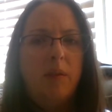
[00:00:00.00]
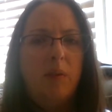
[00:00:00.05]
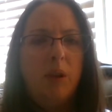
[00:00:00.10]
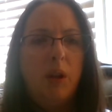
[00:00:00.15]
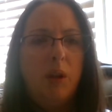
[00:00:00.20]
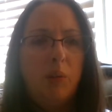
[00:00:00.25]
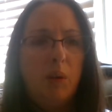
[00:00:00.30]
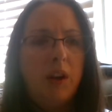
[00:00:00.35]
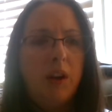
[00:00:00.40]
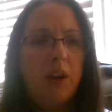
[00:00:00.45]

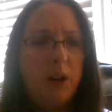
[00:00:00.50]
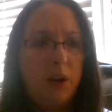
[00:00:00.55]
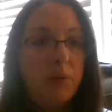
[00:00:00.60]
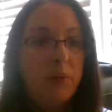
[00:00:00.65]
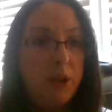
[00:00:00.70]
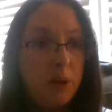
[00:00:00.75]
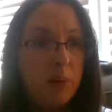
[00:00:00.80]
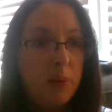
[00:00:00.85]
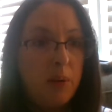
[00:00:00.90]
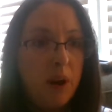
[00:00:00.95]
you want to do
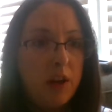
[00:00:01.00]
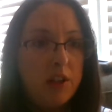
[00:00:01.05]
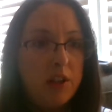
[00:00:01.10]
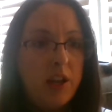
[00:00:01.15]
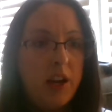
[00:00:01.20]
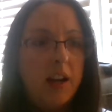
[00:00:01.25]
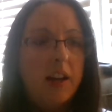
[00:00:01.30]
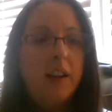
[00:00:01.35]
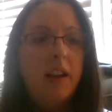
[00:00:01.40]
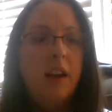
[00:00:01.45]
with your
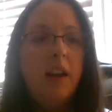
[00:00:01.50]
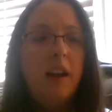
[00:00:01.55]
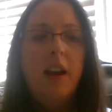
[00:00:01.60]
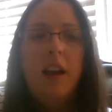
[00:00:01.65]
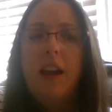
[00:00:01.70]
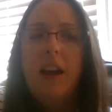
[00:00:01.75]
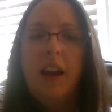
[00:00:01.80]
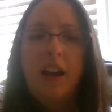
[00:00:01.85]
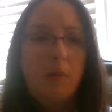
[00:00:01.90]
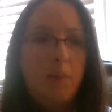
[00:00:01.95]
project,
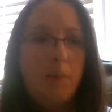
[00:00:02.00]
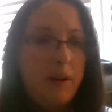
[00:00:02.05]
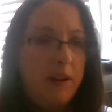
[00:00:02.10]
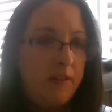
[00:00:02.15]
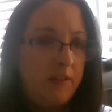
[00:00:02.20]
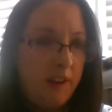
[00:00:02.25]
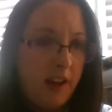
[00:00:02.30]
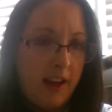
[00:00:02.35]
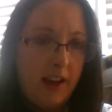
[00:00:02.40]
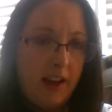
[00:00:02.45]
it'll be
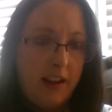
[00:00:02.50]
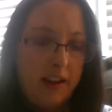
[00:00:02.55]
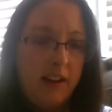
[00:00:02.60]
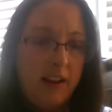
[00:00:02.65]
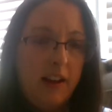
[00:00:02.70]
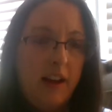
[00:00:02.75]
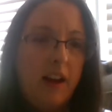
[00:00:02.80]
fine.